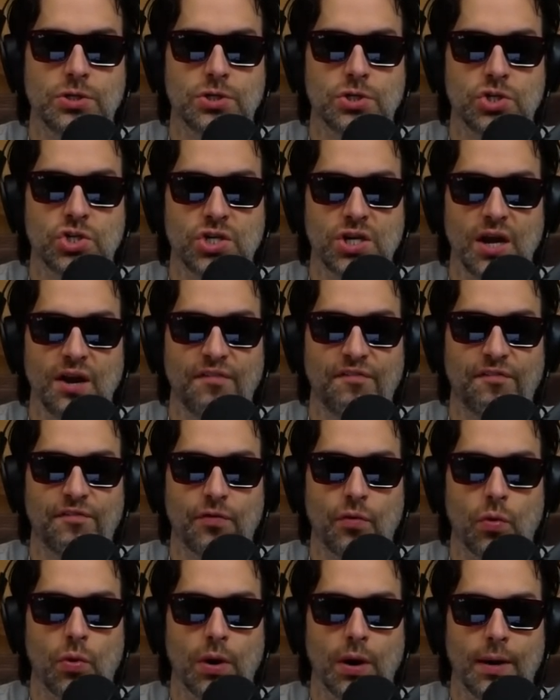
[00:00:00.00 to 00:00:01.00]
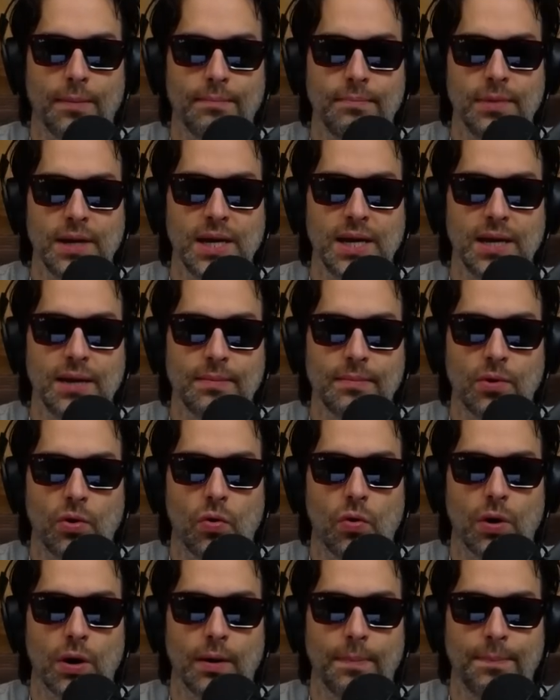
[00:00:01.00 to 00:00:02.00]
GIF or a meme
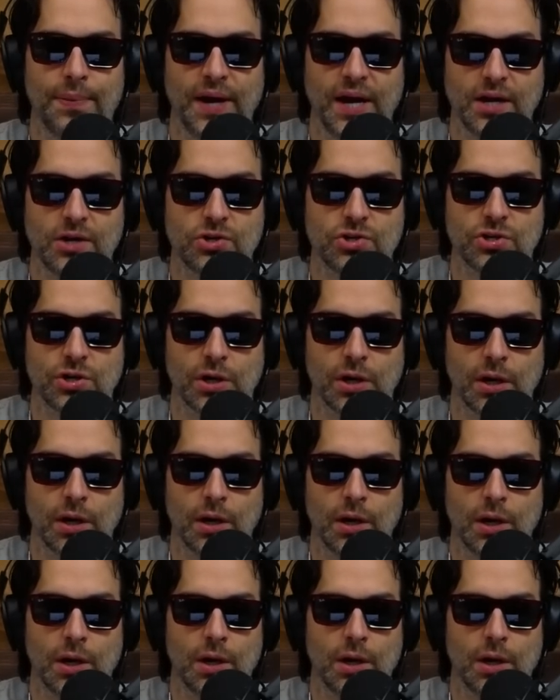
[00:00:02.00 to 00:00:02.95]
or a picture